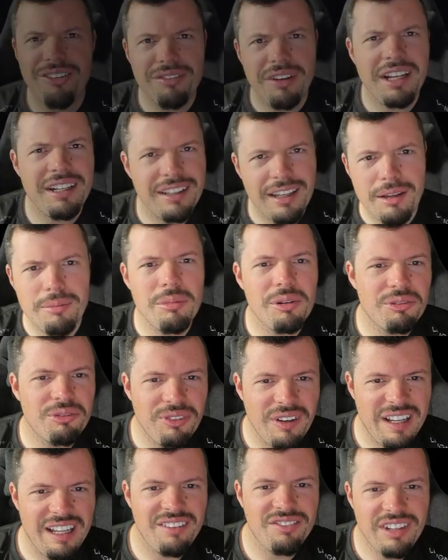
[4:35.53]
of, at number
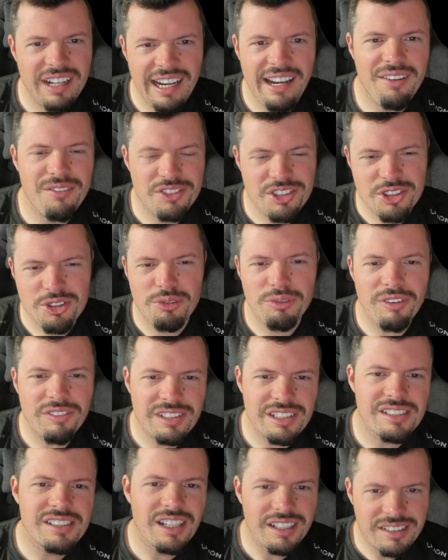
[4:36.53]
5, KLEVV's
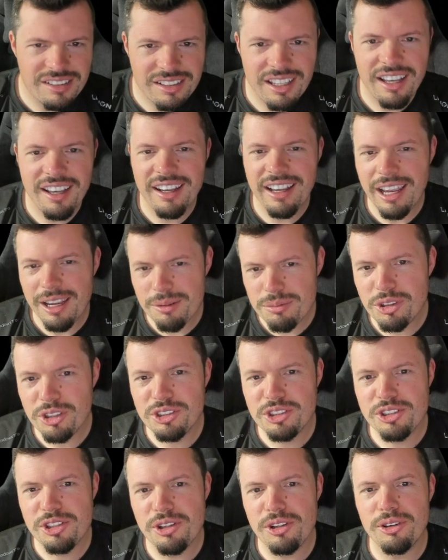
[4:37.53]
256 gig
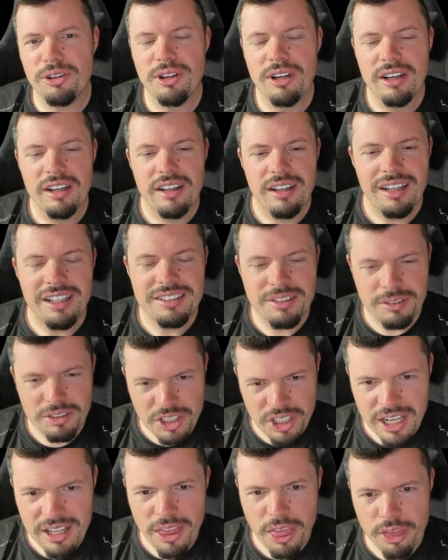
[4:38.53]
M.2. It's a
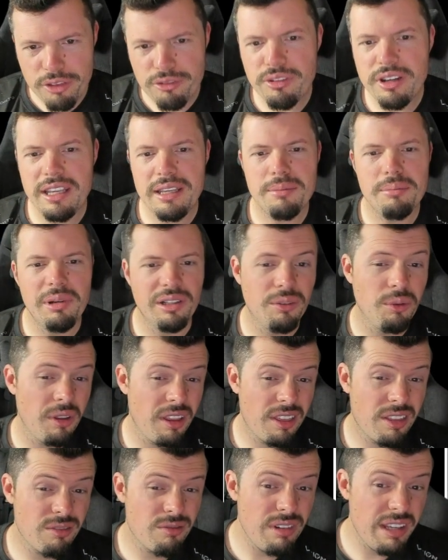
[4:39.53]
Gen 3, but
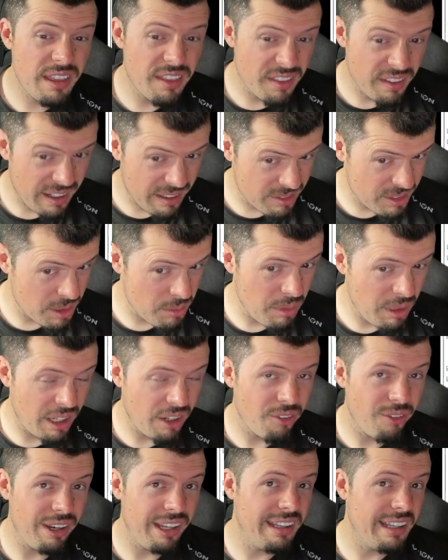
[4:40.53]
with a 3000
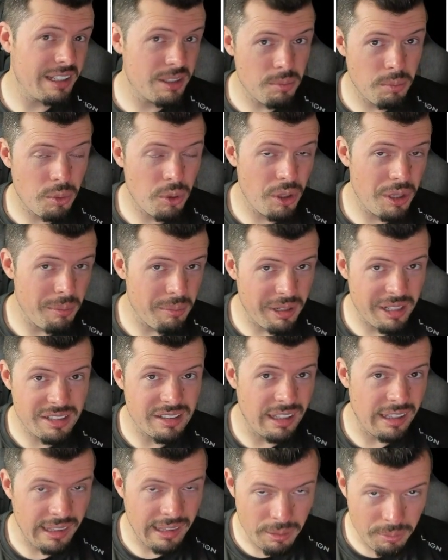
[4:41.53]
meg read. That's pretty much
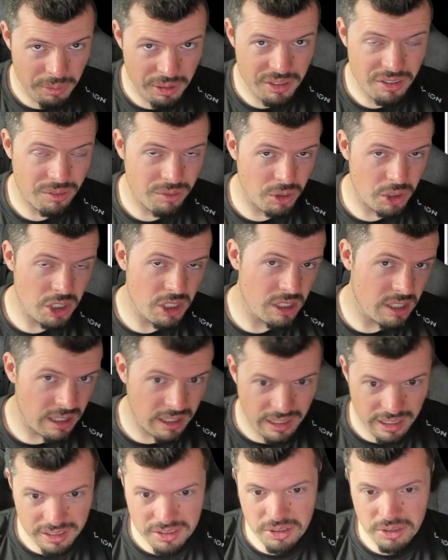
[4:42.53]
the limit of what you
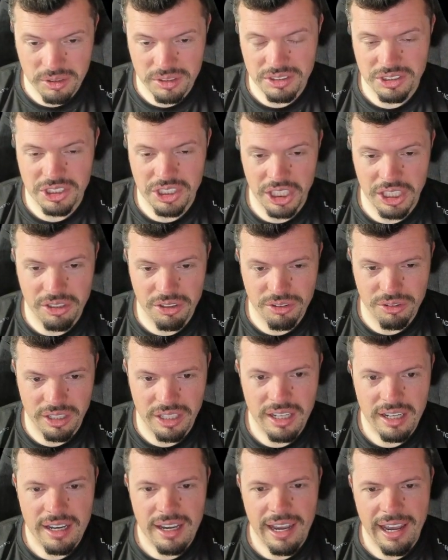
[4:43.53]
can get to on Gen
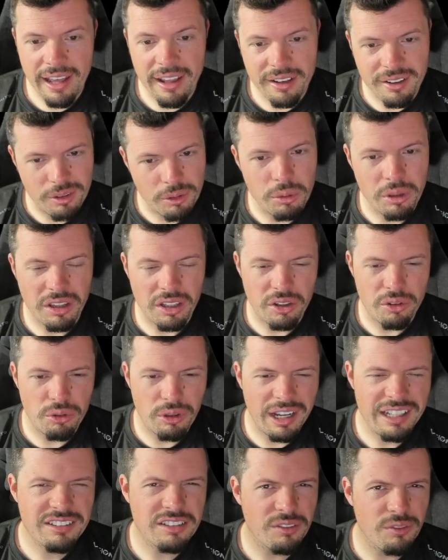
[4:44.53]
3. And with a
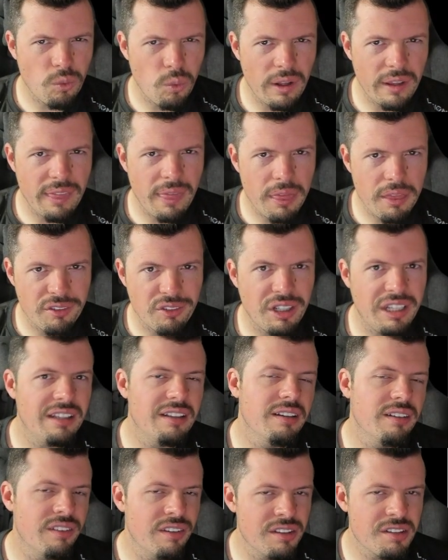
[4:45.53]
write of 1.3,
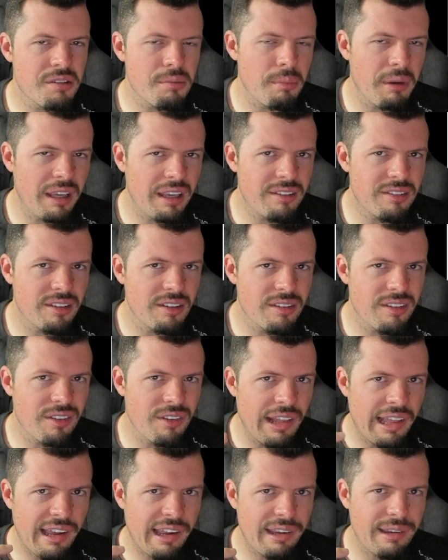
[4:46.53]
this makes it
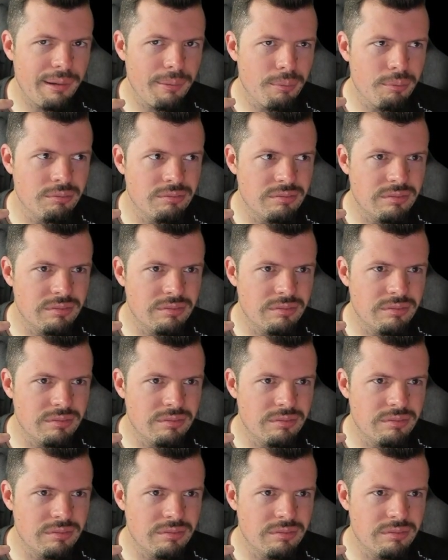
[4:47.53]
like